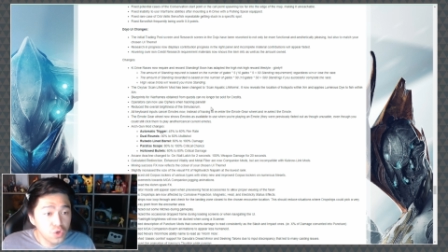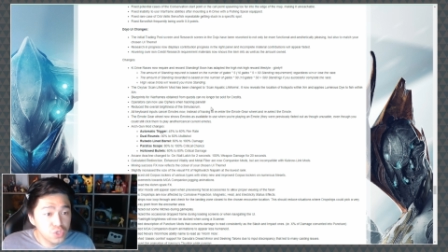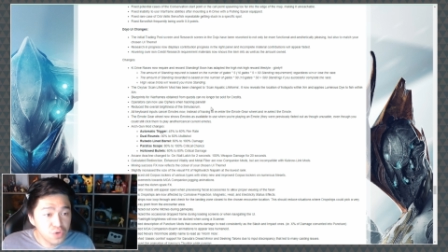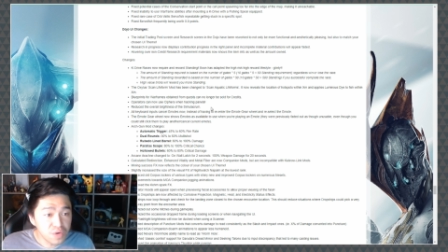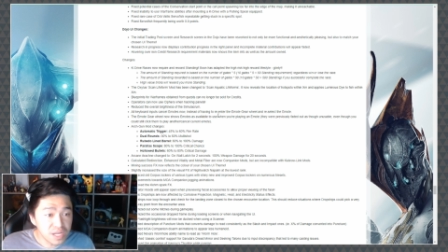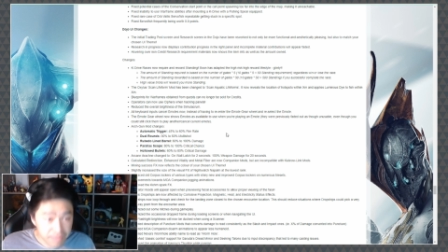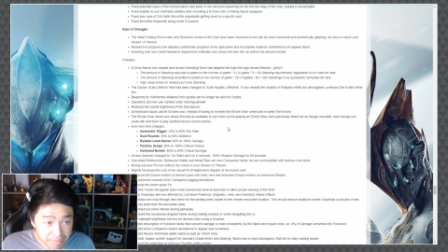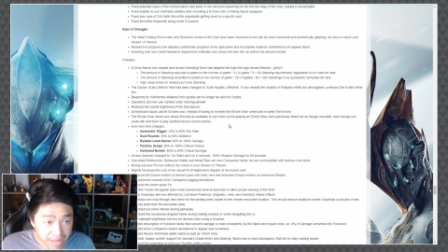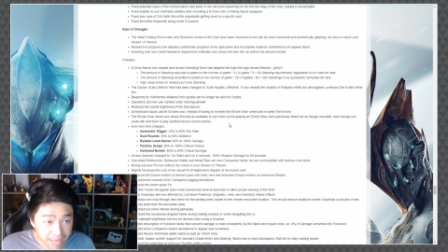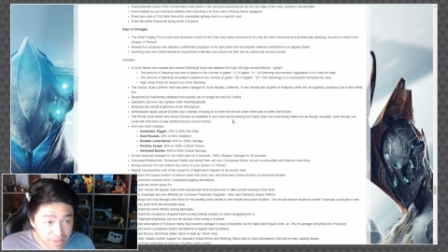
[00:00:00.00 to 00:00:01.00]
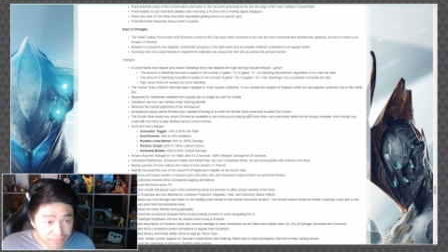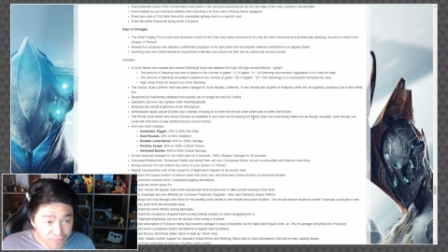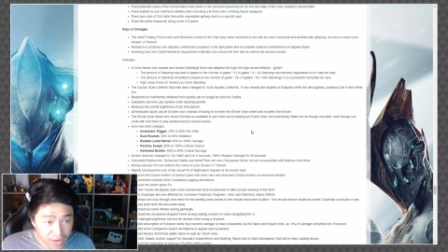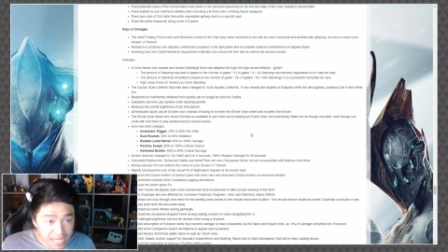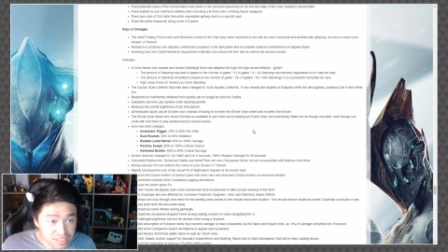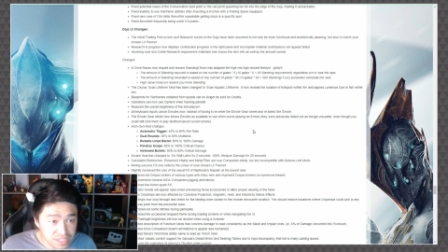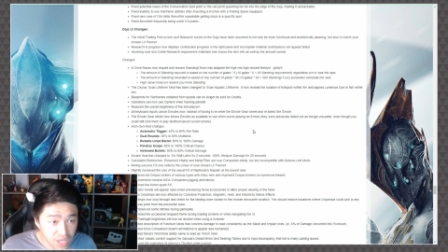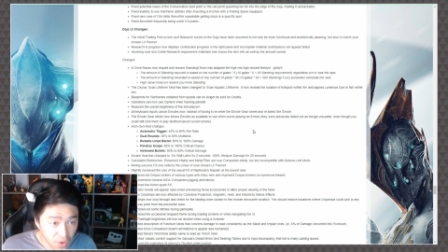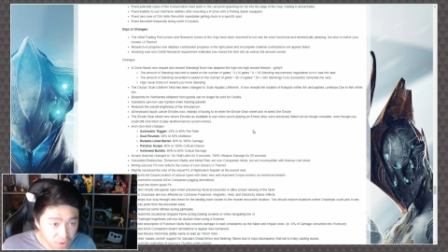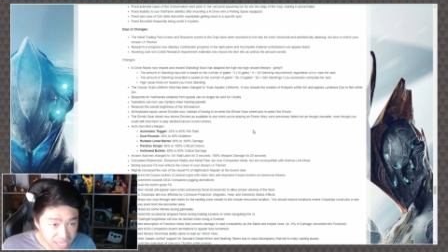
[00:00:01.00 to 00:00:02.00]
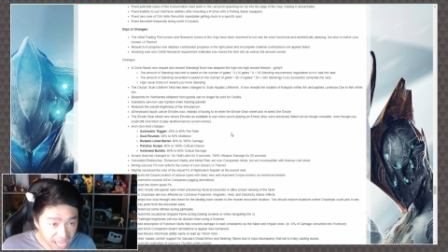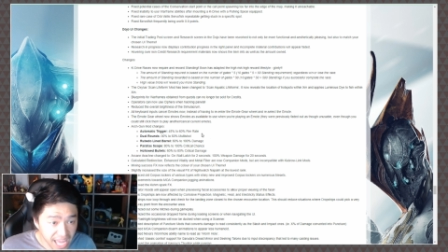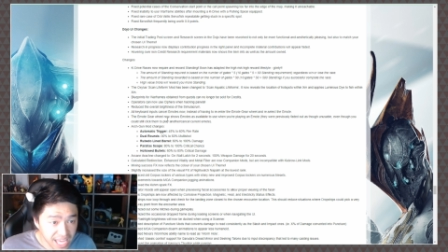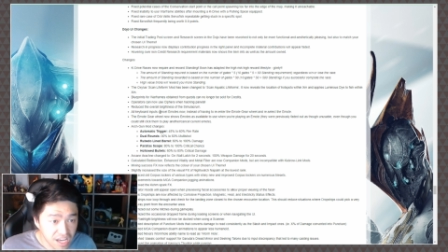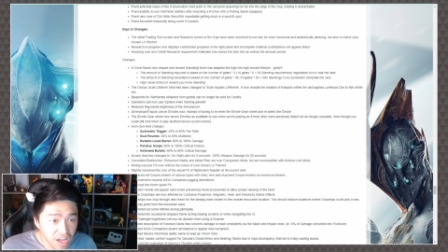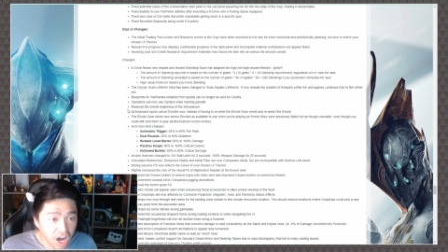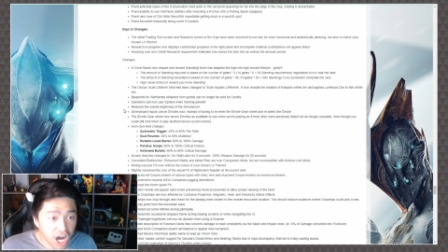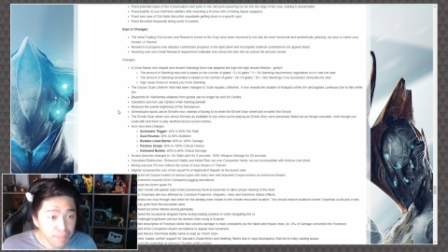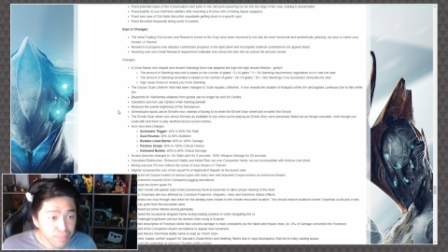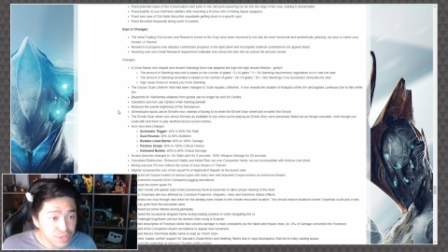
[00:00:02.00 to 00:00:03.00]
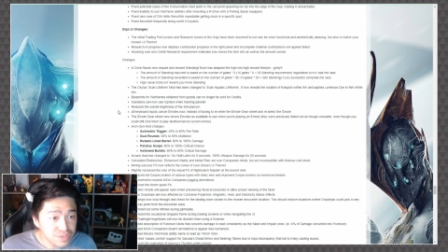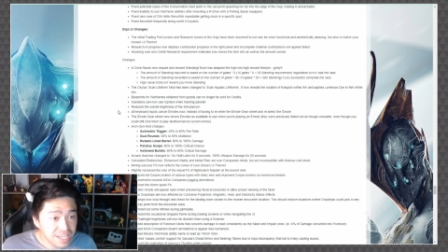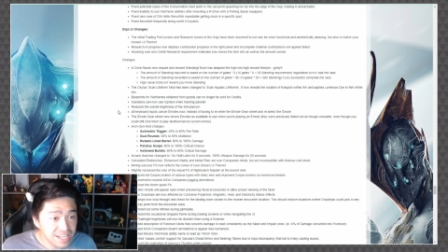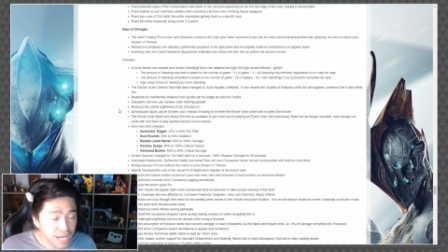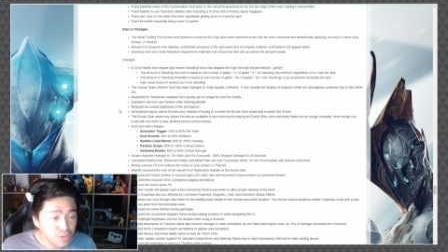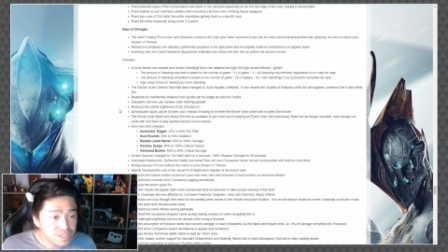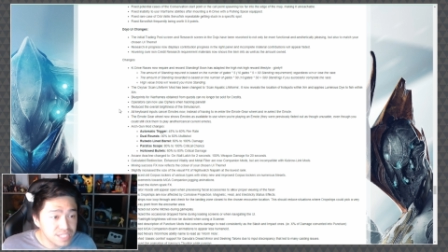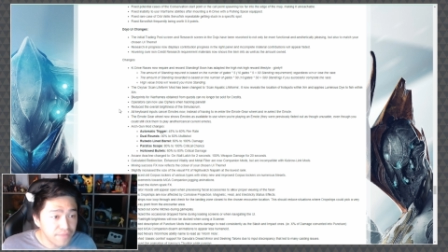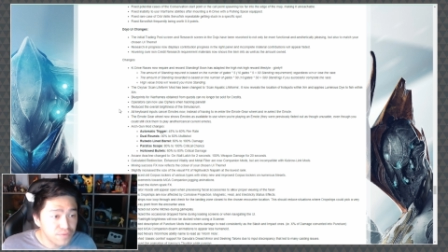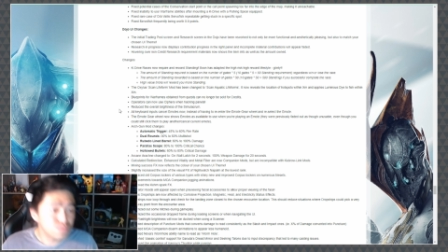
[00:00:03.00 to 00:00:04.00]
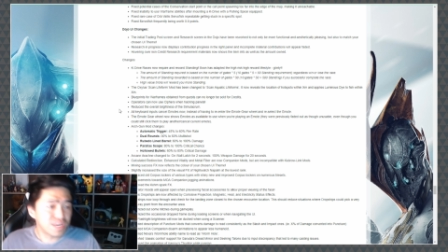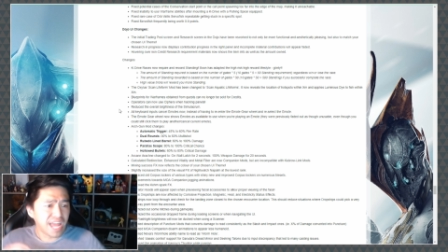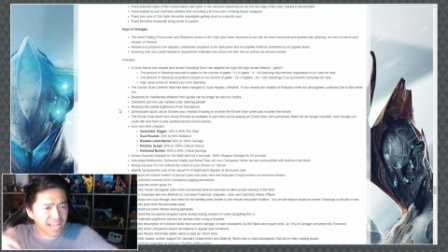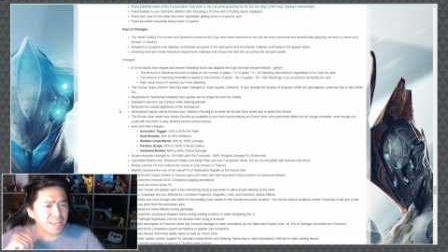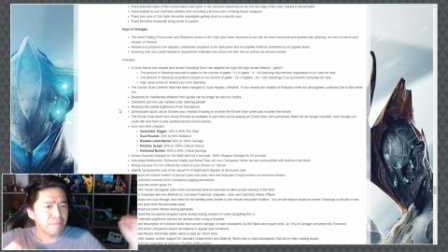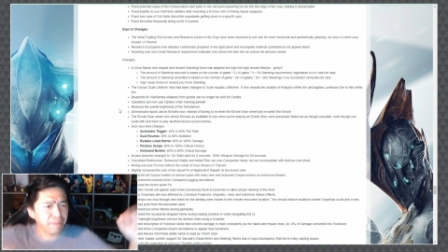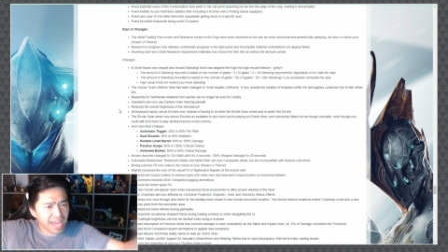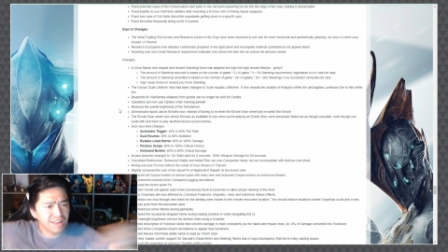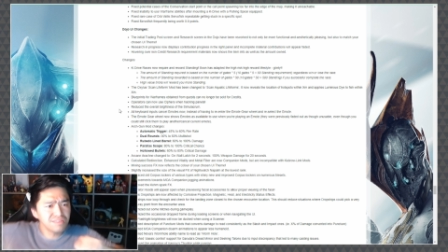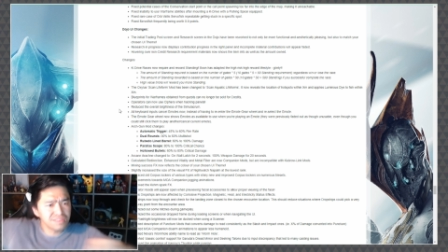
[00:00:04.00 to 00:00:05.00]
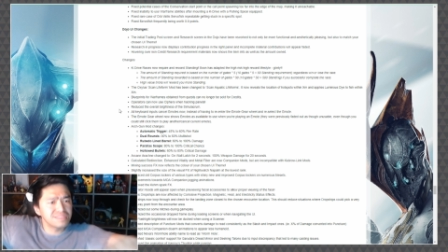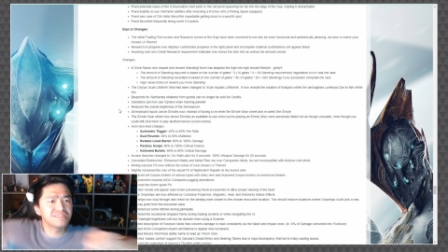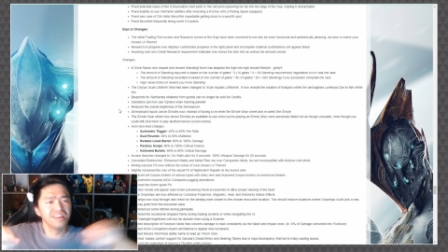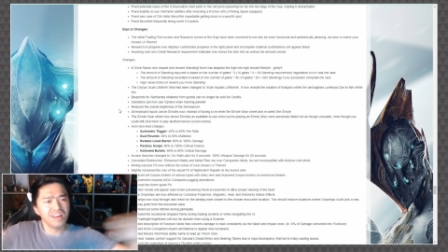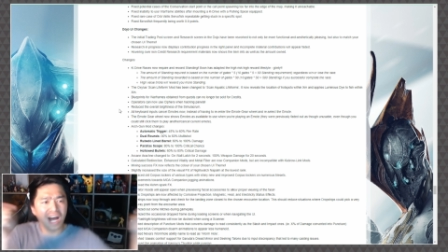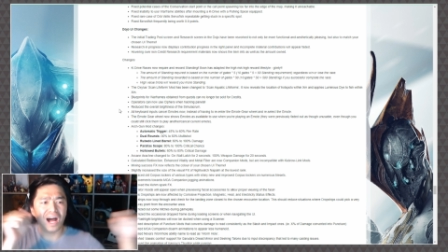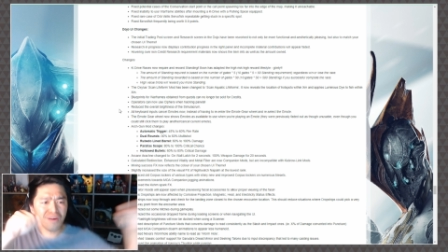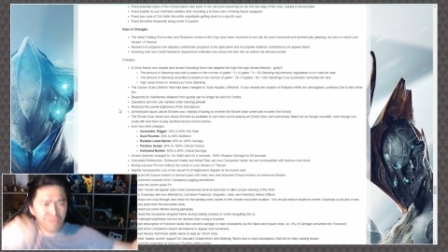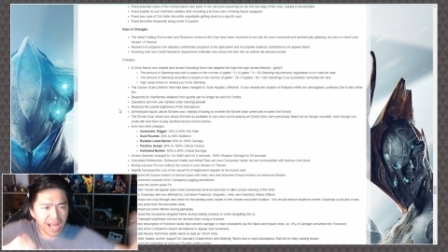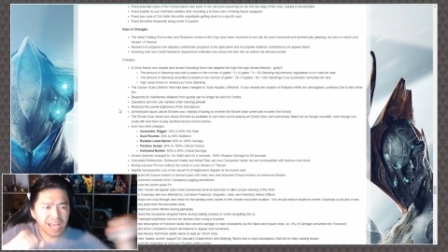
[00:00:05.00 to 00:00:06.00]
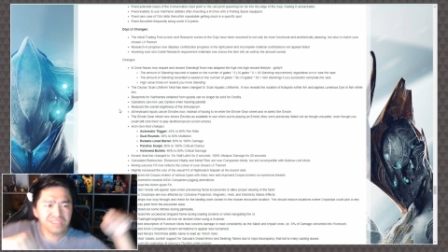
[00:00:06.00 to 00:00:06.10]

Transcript: You and me might be friends. Okay. Operators can now use ciphers when hacking panels? All right